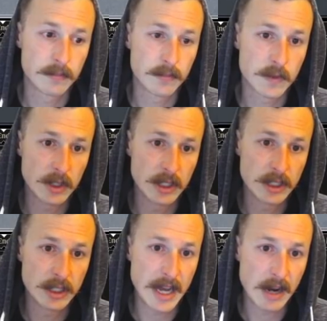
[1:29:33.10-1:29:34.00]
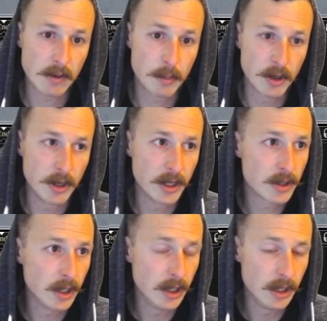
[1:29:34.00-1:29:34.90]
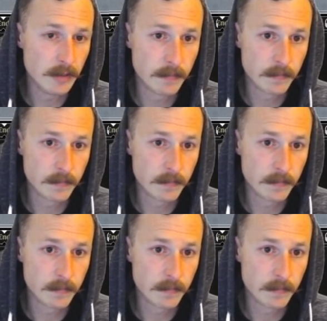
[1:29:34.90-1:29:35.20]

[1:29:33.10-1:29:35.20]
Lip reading: So I just attack with Burning Tree.